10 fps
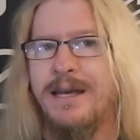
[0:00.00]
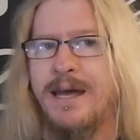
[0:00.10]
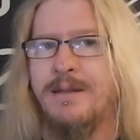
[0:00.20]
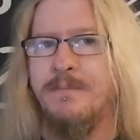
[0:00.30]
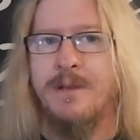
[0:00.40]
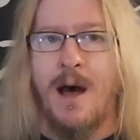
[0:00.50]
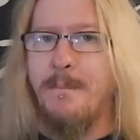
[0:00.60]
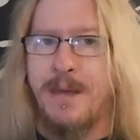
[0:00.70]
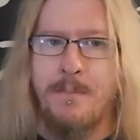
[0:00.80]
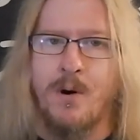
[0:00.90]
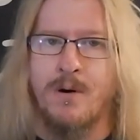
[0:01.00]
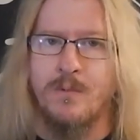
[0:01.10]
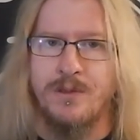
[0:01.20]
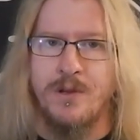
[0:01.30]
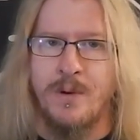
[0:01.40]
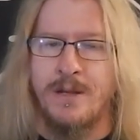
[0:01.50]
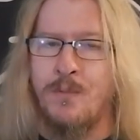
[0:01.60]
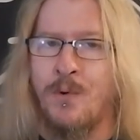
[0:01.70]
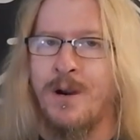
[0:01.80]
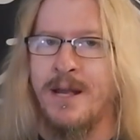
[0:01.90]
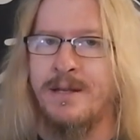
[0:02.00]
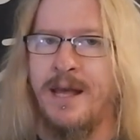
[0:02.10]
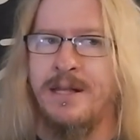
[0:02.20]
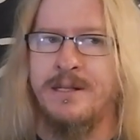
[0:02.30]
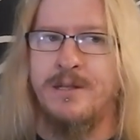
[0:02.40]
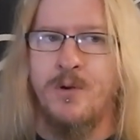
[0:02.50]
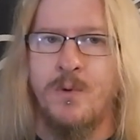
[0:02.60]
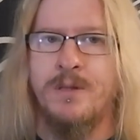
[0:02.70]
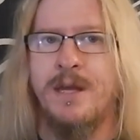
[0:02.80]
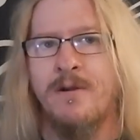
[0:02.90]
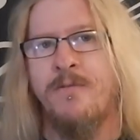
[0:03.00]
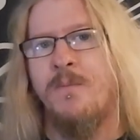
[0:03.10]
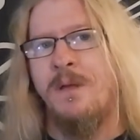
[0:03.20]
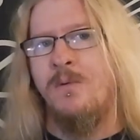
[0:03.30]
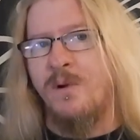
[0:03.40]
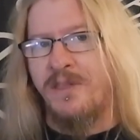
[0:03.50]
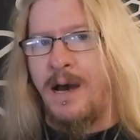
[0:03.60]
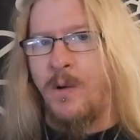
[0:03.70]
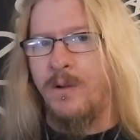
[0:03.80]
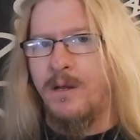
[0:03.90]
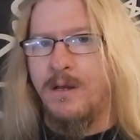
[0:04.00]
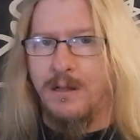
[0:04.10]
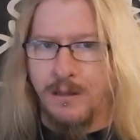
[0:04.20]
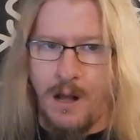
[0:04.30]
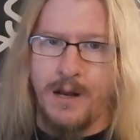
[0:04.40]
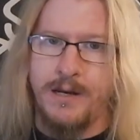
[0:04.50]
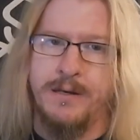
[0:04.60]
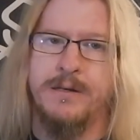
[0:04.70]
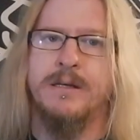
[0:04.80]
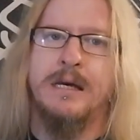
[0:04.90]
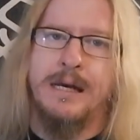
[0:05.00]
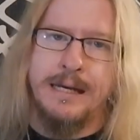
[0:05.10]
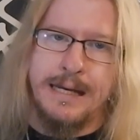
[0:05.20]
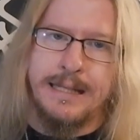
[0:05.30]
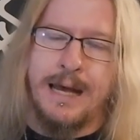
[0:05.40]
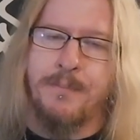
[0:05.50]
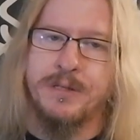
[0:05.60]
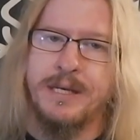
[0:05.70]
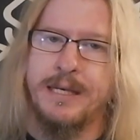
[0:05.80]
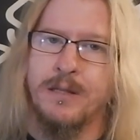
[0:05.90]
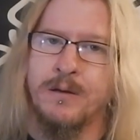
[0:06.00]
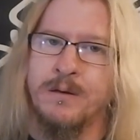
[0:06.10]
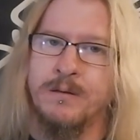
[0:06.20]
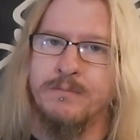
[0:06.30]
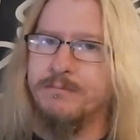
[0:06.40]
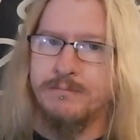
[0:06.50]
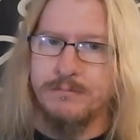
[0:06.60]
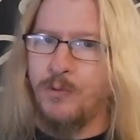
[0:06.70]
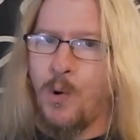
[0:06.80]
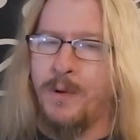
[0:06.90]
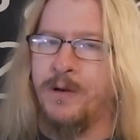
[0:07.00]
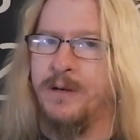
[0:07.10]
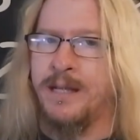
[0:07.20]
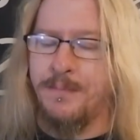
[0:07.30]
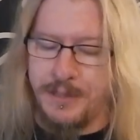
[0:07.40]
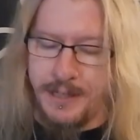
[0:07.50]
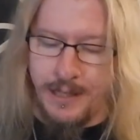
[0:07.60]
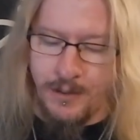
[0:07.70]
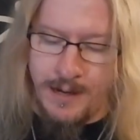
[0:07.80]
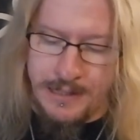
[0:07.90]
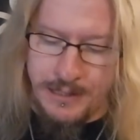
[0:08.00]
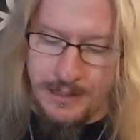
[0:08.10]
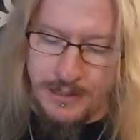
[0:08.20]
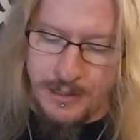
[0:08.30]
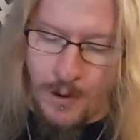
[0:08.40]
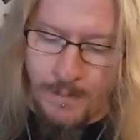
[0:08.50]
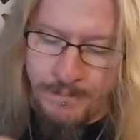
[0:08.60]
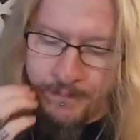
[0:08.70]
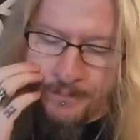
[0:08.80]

and not be a part with you anymore, and, and you would therefore be without luck in that particular moment or in that particular instance. So,